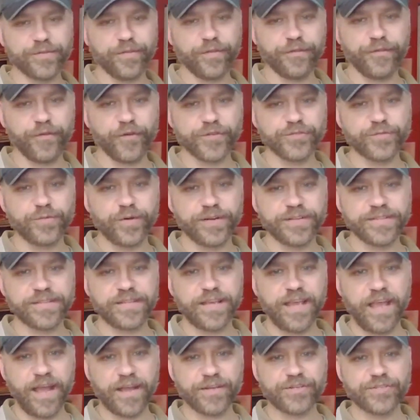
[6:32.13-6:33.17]
So the first one is
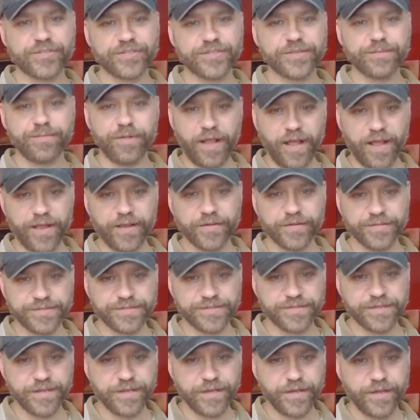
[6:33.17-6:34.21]
cash to
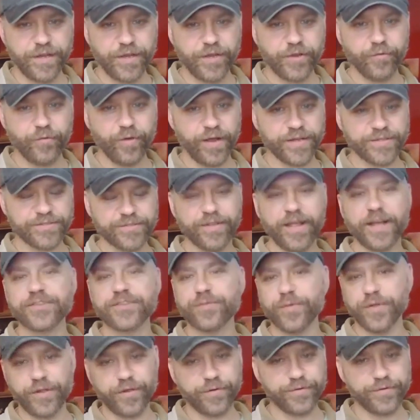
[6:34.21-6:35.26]
suppliers, right? So
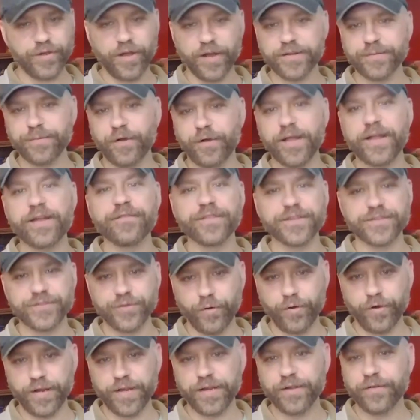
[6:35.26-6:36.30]
that's where you talk about
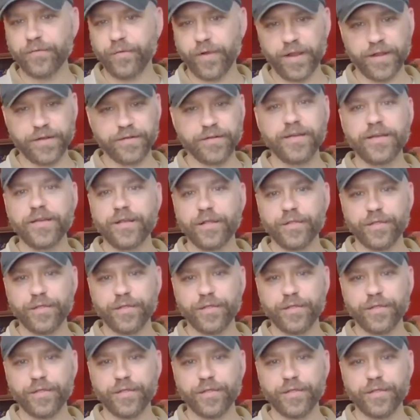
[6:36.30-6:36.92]
inventory, right?